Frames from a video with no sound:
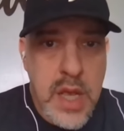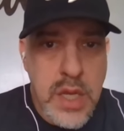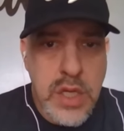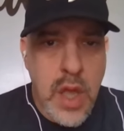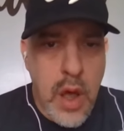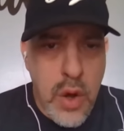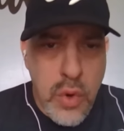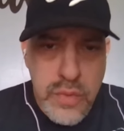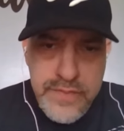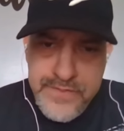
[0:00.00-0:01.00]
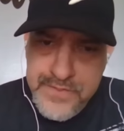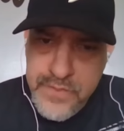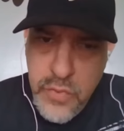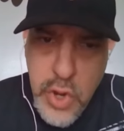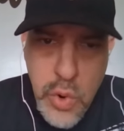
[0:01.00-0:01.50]
So
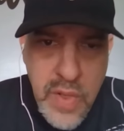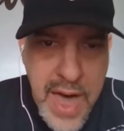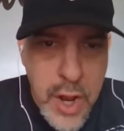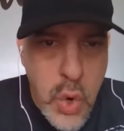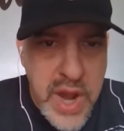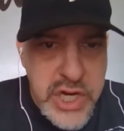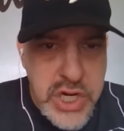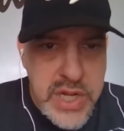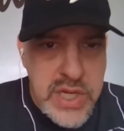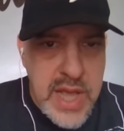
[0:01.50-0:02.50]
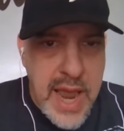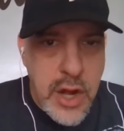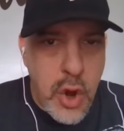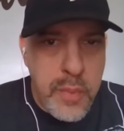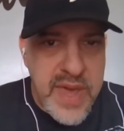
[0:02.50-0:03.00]
there were a lot of questions I
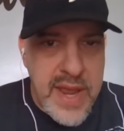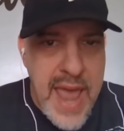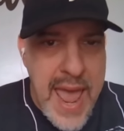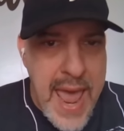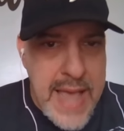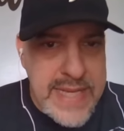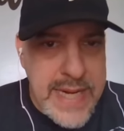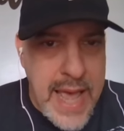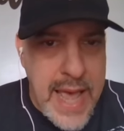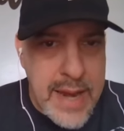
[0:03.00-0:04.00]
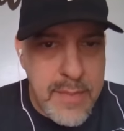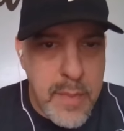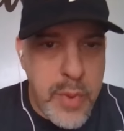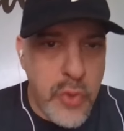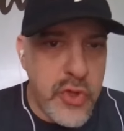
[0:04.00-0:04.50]
know being asked on
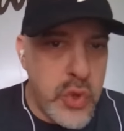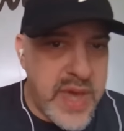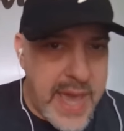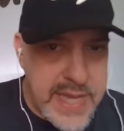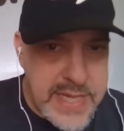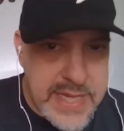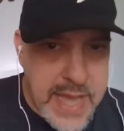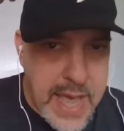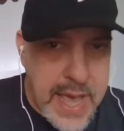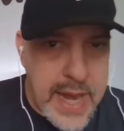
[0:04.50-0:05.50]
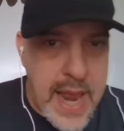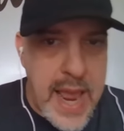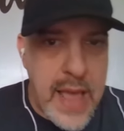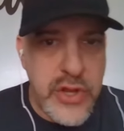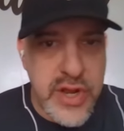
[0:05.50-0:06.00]
both the Lucchese side
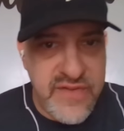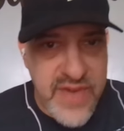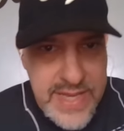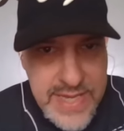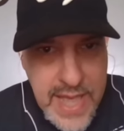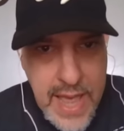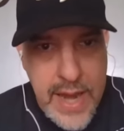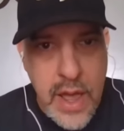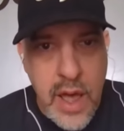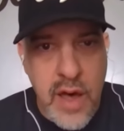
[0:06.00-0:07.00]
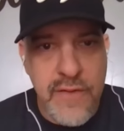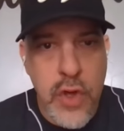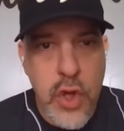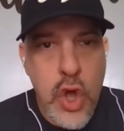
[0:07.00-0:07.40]
and the Genovese side of